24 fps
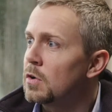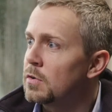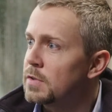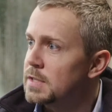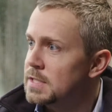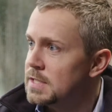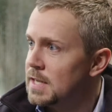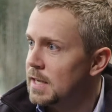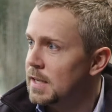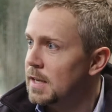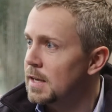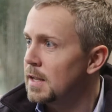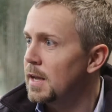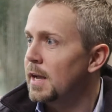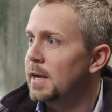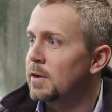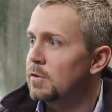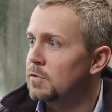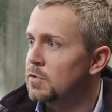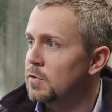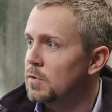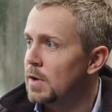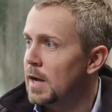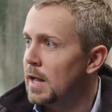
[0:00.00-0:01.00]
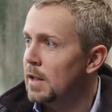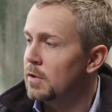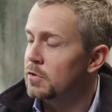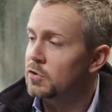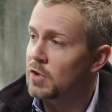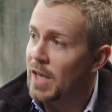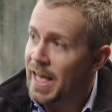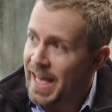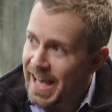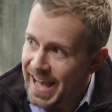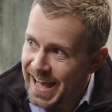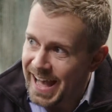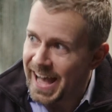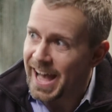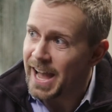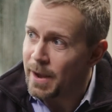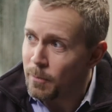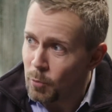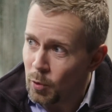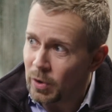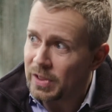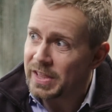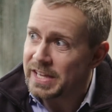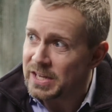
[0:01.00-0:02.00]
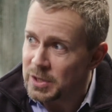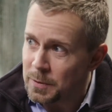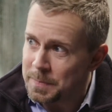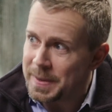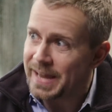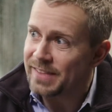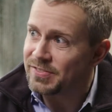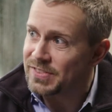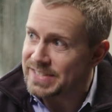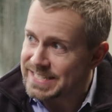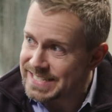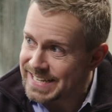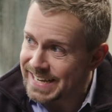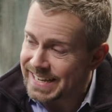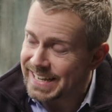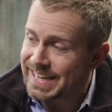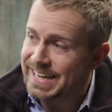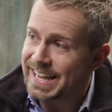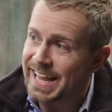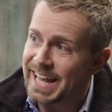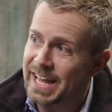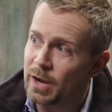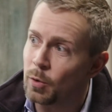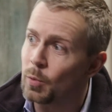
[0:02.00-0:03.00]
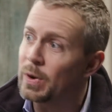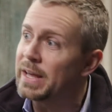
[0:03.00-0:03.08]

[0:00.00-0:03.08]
or the second guy your $2? I'm willing to bet the second guy